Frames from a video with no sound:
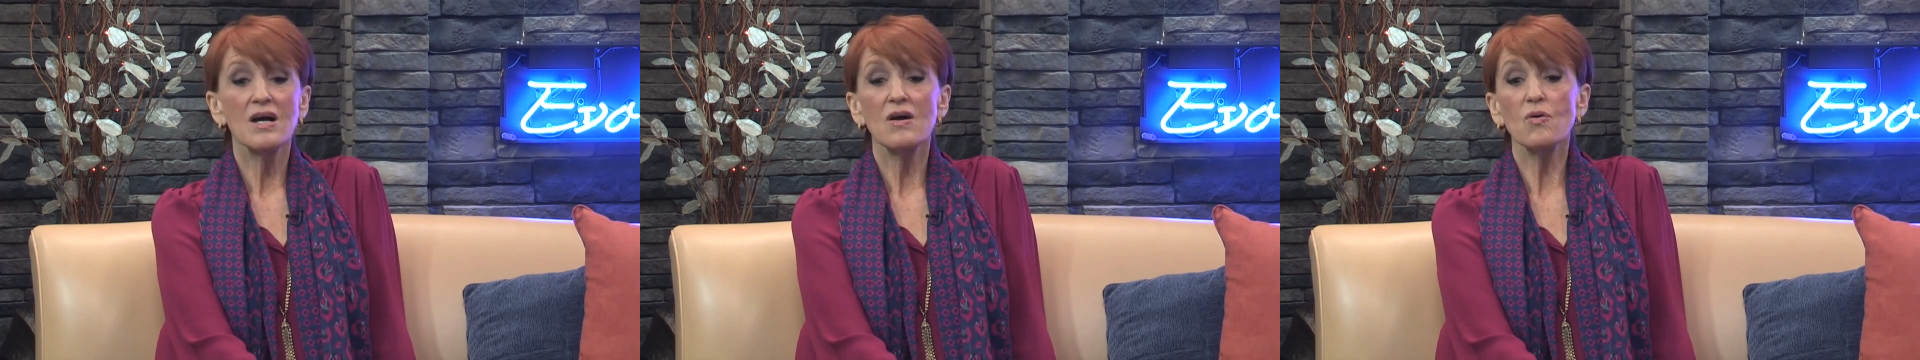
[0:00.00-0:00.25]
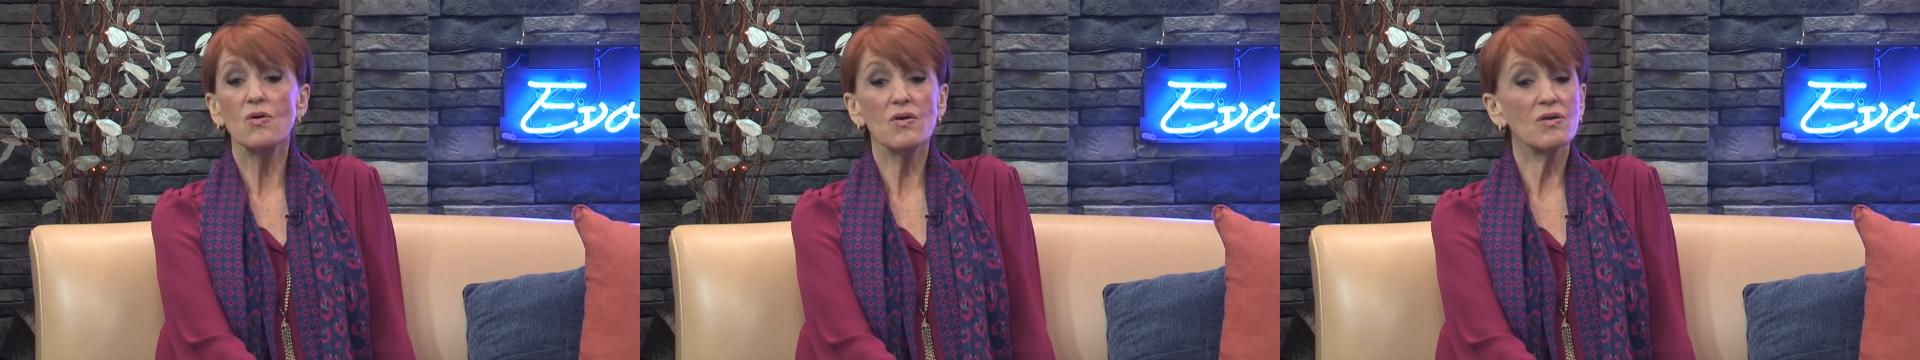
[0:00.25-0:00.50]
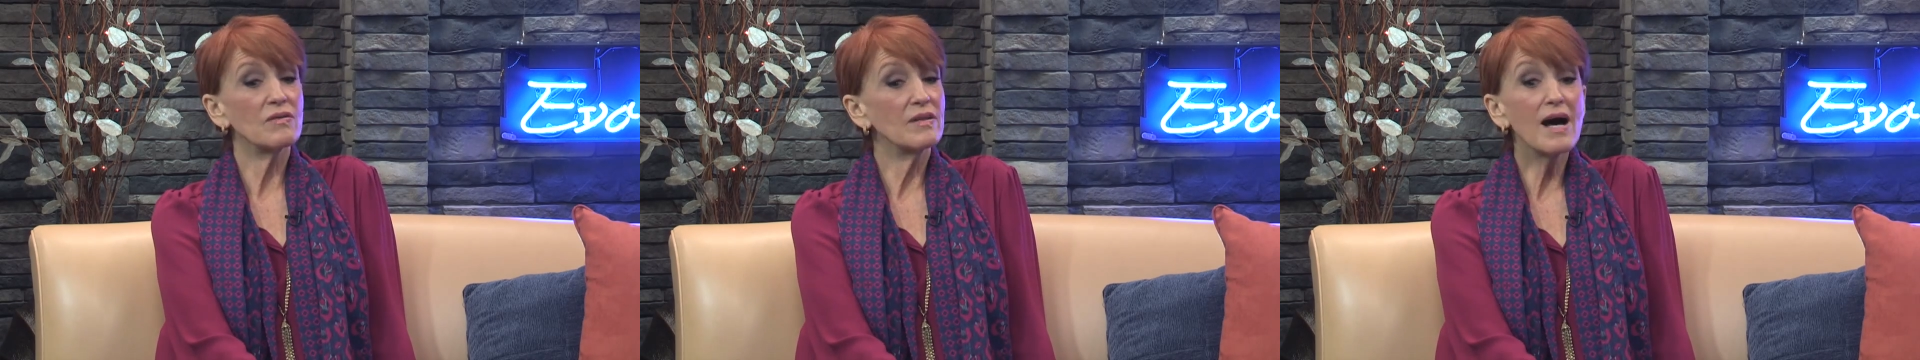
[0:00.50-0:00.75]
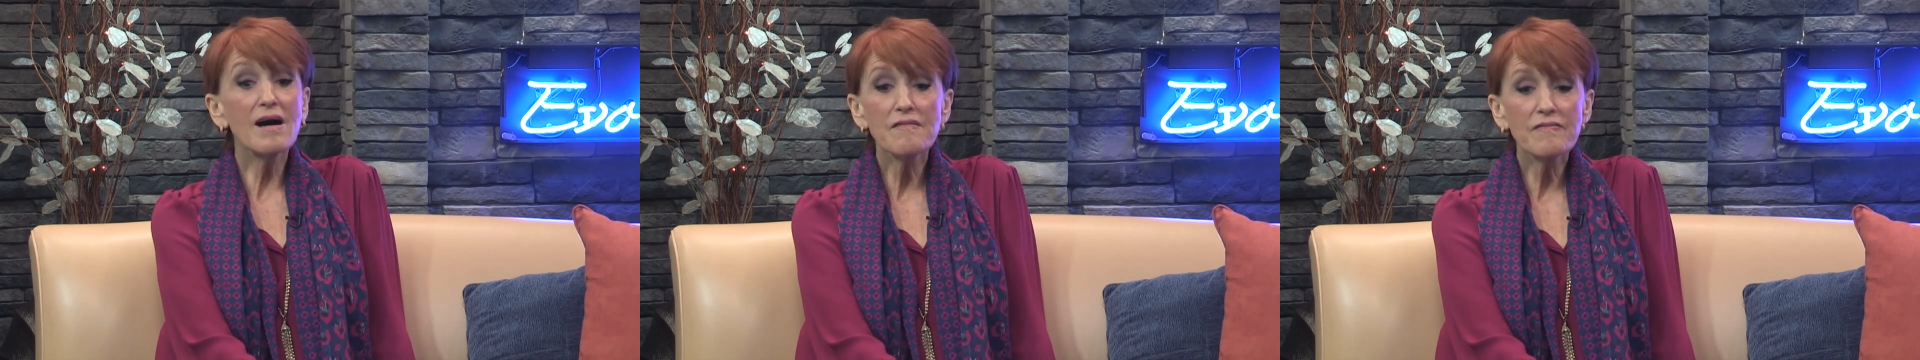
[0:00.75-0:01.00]
or
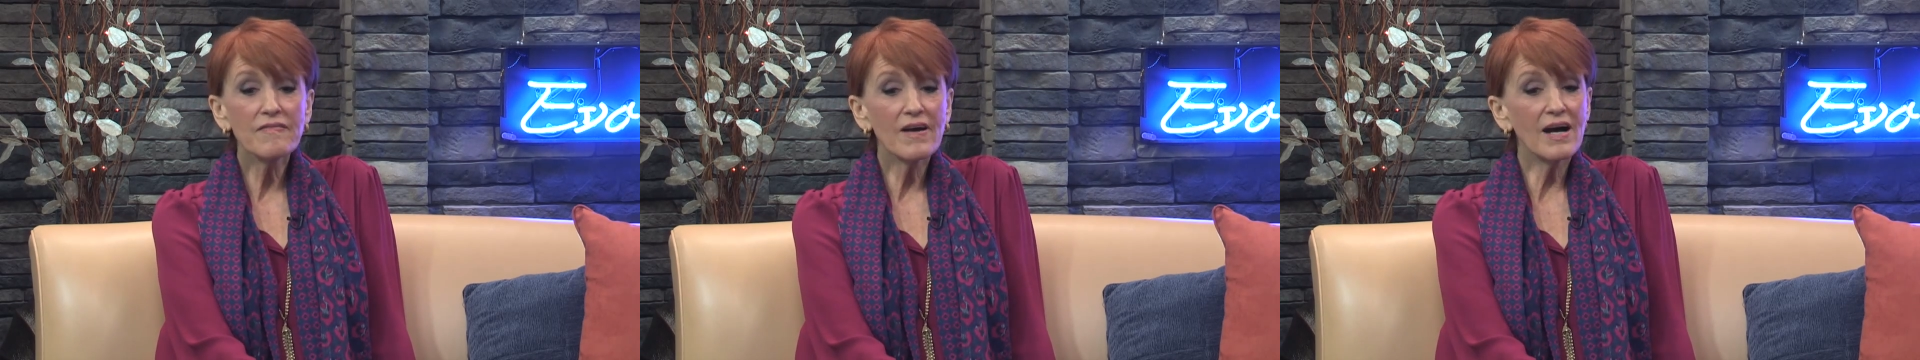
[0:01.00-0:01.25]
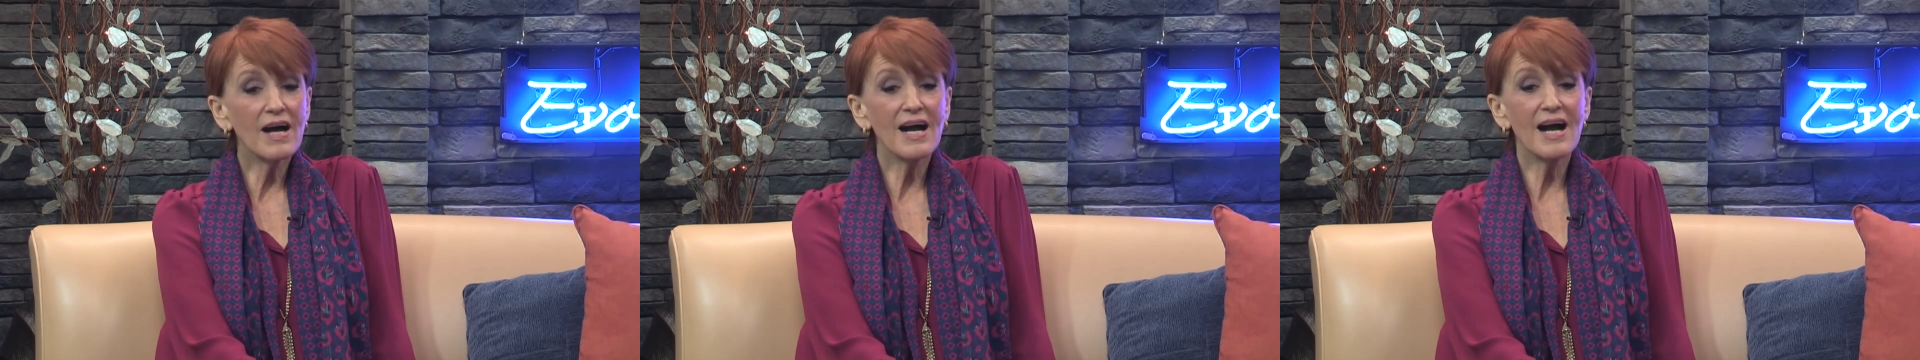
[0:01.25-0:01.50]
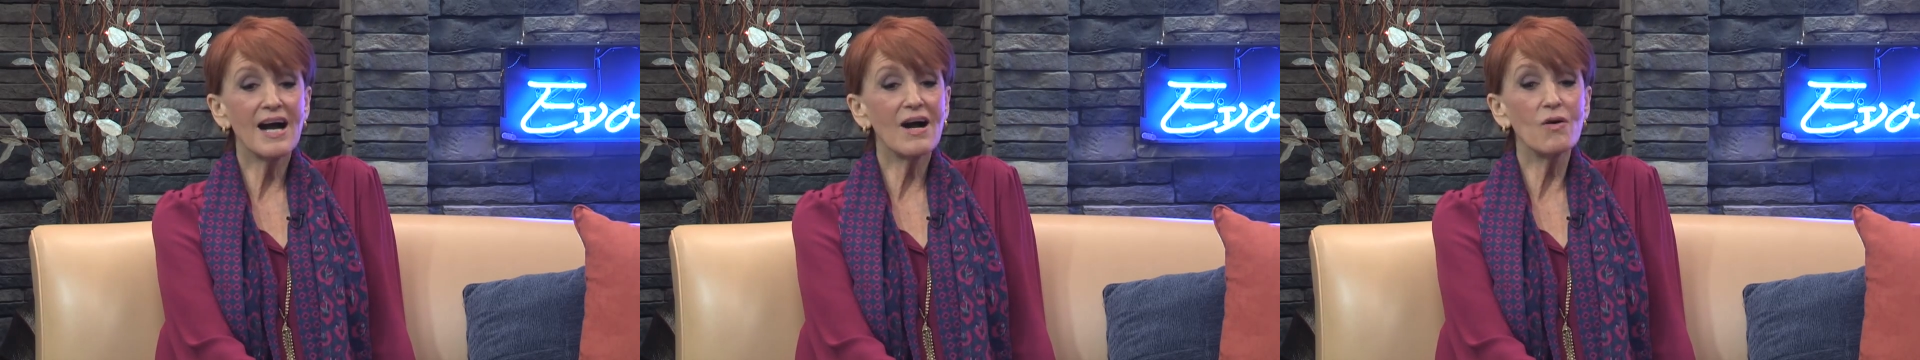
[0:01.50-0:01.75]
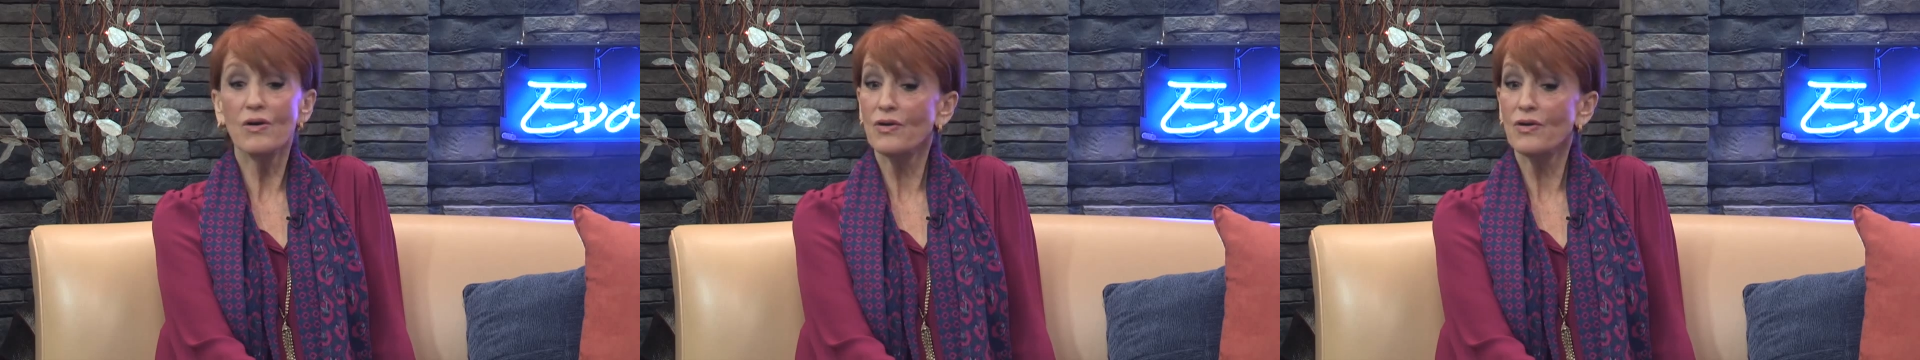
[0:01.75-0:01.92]
love or